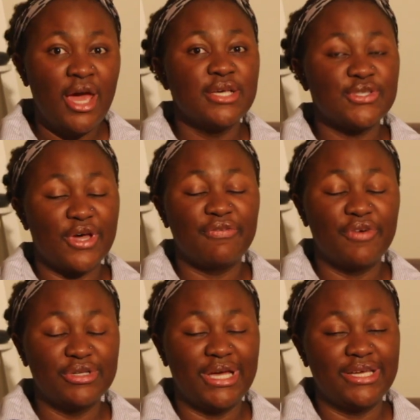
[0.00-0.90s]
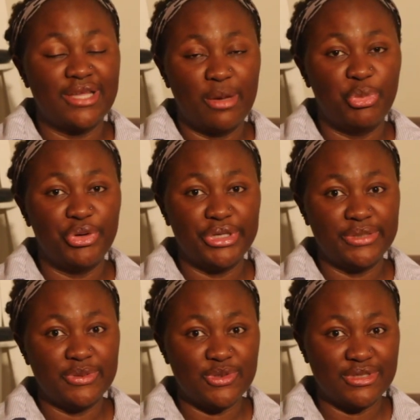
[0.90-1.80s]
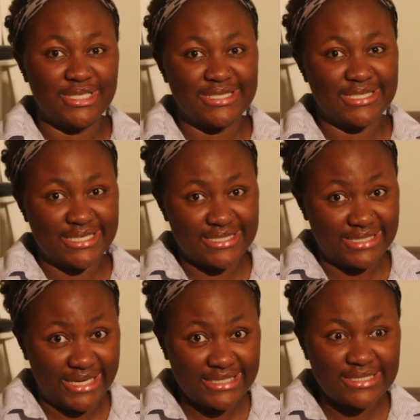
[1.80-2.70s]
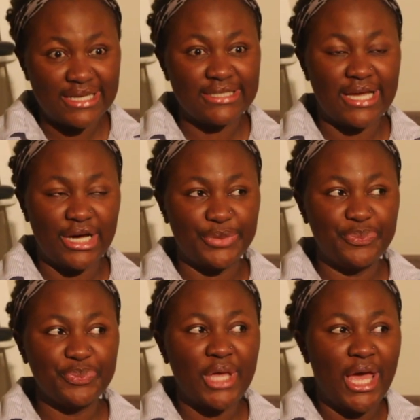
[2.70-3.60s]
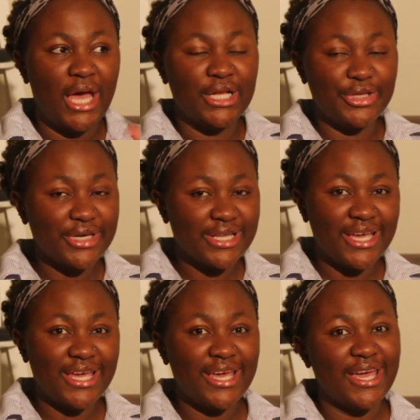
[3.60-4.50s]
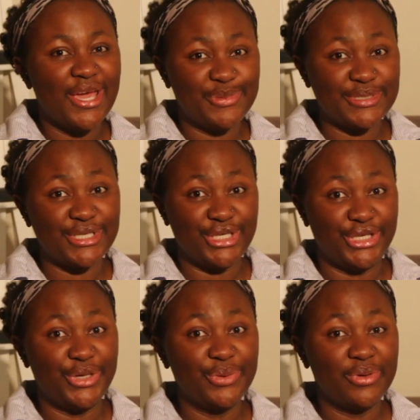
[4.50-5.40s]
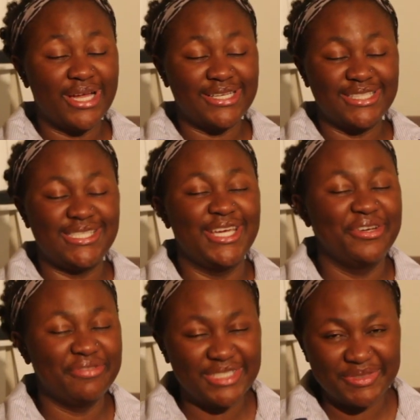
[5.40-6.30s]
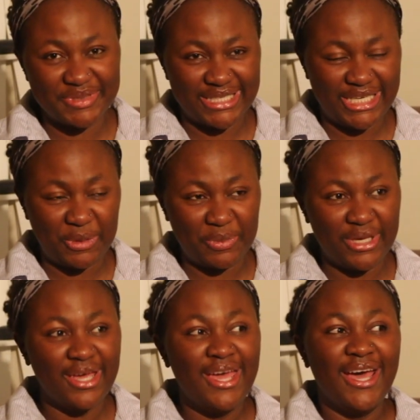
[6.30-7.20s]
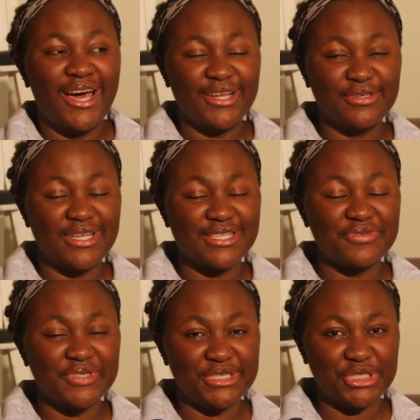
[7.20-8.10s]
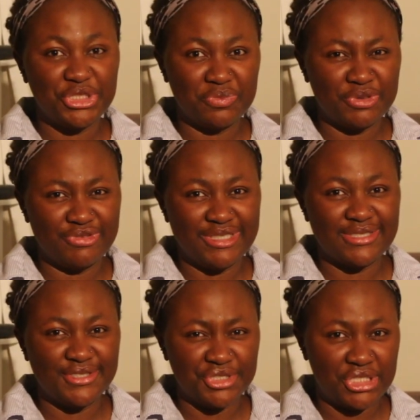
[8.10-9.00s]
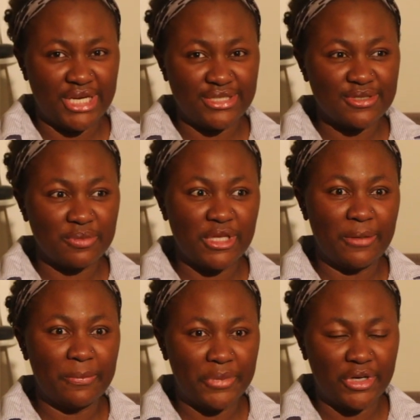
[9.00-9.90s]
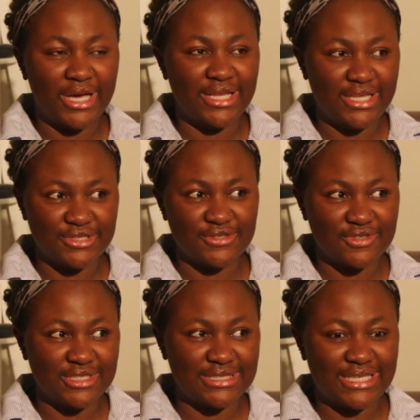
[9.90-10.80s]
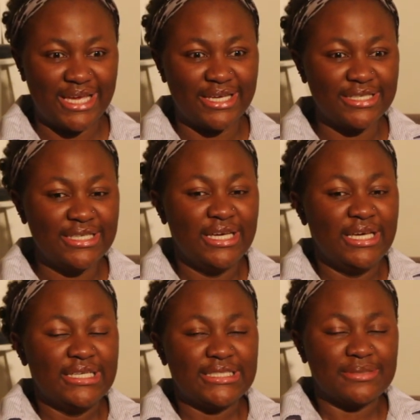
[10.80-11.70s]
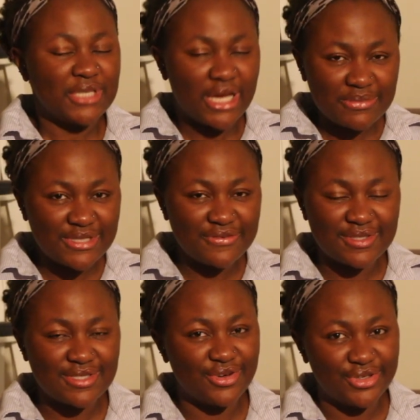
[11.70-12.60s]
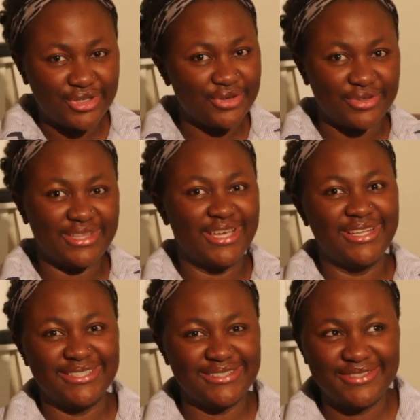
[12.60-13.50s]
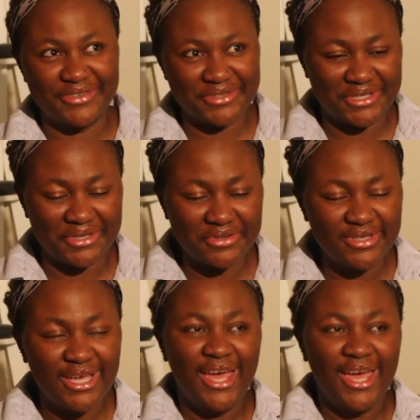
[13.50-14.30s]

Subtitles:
So I felt like that boiler was on its last legs. Now, looking at it, it wasn't cute and I didn't really want to keep it. I know that's a really stupid reason to change something, but at the end of the day, sometimes if it's not cute, then it's not cute.